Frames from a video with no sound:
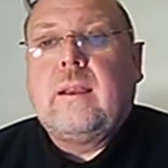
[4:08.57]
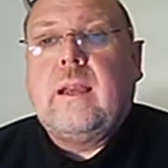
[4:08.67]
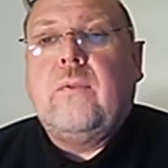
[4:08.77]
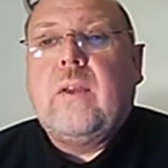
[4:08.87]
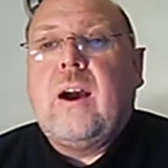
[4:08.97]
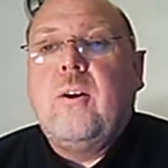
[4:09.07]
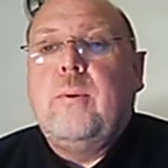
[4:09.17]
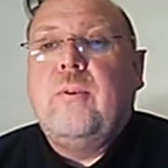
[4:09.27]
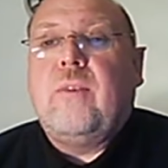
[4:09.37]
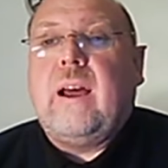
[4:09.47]
in the
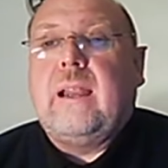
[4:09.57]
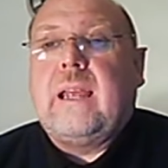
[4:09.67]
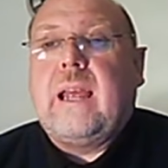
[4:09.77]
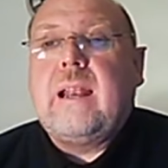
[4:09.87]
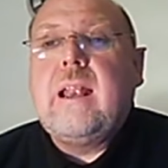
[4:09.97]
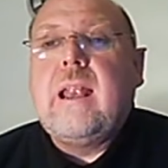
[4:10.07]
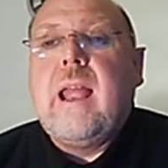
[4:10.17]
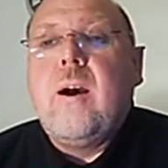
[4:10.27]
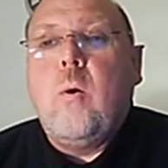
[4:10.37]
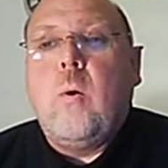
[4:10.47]
open valley and
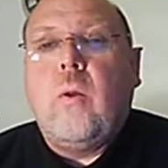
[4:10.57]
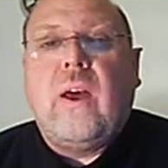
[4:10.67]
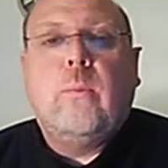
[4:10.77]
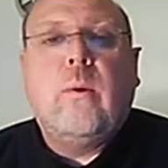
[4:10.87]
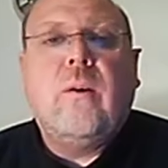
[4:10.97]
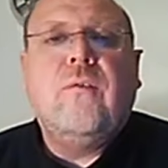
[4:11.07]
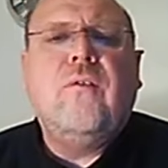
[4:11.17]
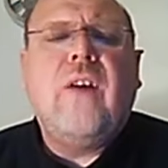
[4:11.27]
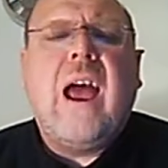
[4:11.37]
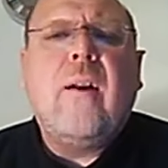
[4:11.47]
lo they were
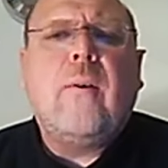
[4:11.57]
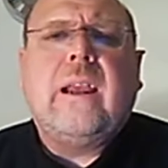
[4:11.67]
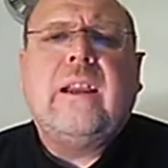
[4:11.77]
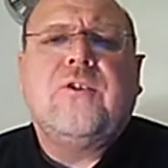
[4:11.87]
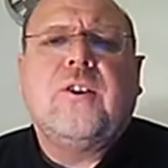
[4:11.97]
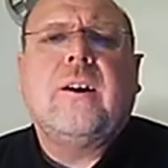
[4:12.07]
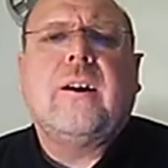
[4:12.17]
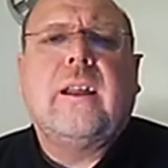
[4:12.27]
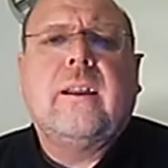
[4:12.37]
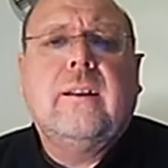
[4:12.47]
very dry